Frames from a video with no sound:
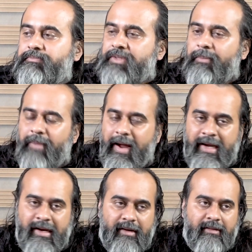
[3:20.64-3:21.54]
The
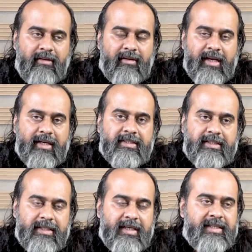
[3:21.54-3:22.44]
mind
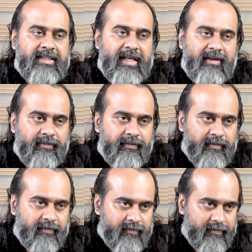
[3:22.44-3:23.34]
tricks
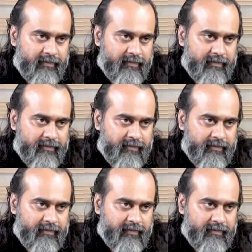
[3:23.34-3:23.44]
itself.